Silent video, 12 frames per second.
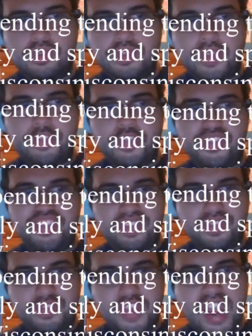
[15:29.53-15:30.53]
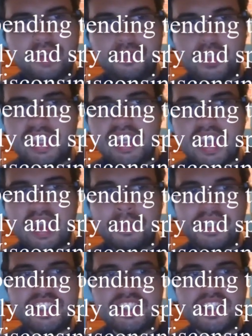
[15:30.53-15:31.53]
Thankfully,
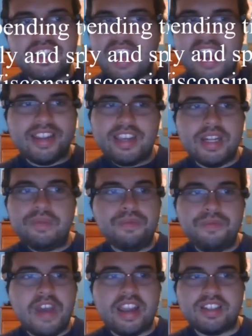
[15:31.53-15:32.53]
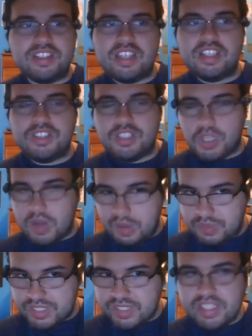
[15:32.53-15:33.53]
Emily did not get infected, so
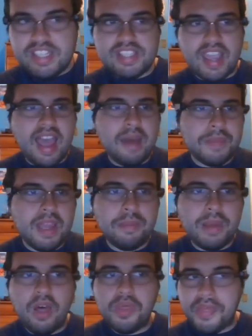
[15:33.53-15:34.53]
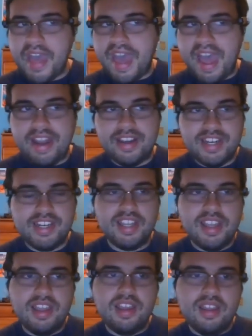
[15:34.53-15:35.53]
I was at least happy about that.
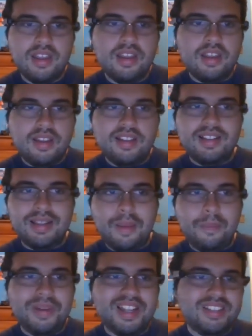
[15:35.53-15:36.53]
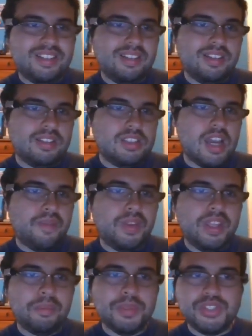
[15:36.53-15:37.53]
But
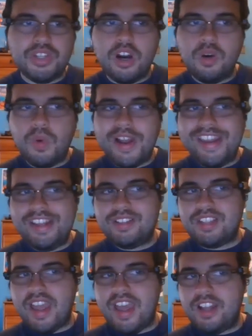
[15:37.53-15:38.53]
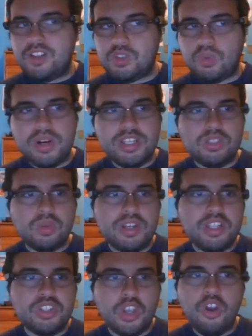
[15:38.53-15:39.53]
definitely a bizarre way to end
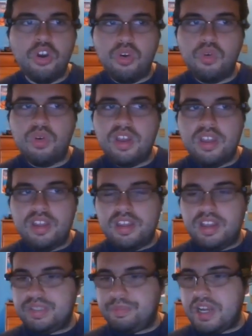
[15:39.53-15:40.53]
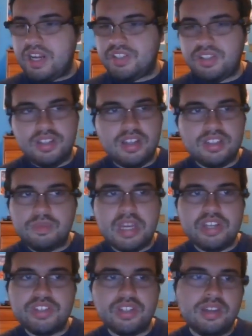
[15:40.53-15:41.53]
2022,
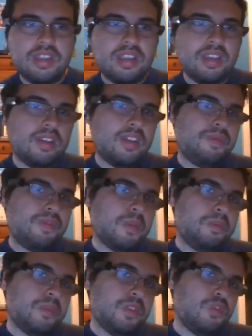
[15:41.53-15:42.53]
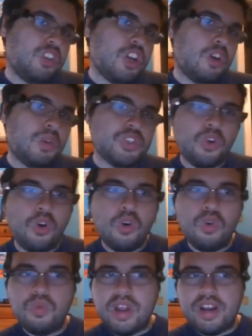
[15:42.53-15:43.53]
especially if the year was
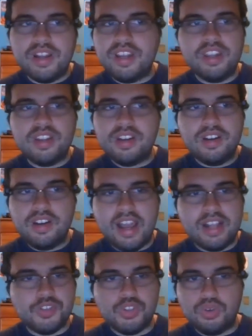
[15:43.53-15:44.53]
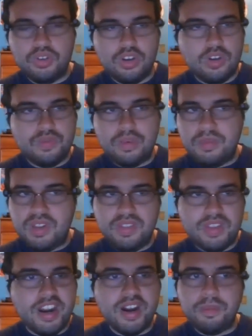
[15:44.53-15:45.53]
already not so good for me
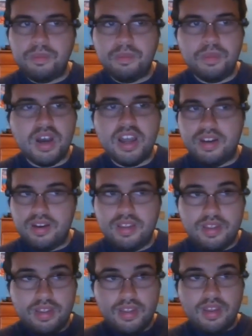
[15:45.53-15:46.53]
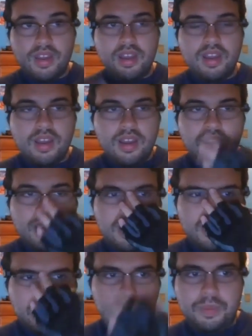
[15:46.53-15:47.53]
there. But
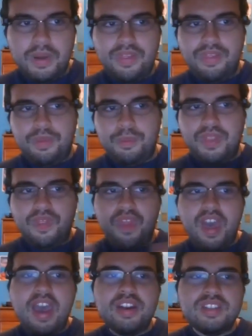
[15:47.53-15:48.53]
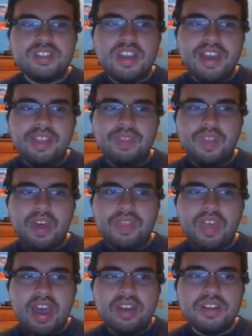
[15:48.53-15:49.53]
that is it.
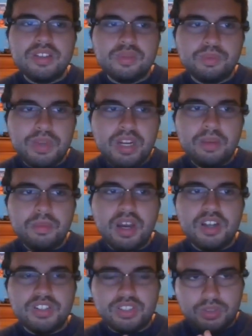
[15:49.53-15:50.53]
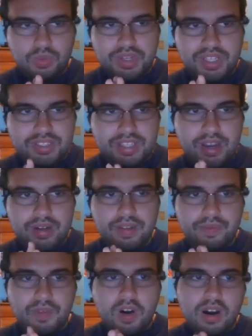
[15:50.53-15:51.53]
That is pretty much Queens
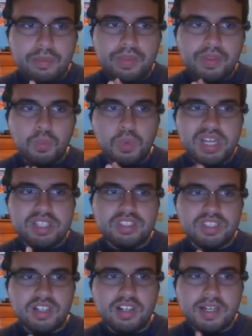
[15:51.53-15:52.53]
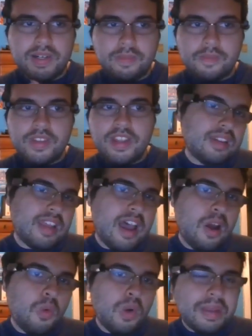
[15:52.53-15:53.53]
County Farm in the winter.
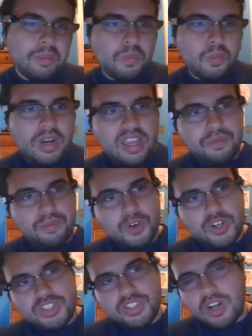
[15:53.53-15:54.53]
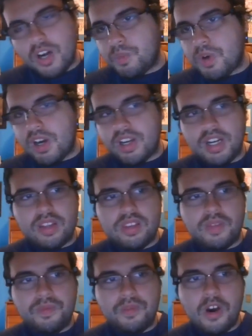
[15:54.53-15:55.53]
Now, when I first started working
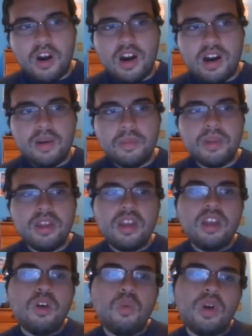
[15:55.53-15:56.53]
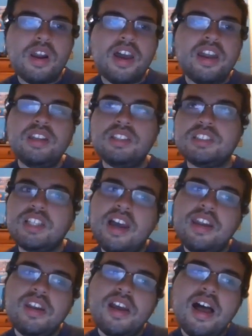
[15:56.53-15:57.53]
at the farm, when I
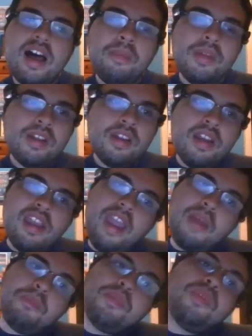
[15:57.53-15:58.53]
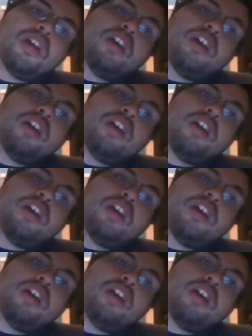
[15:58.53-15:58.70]
signed up, it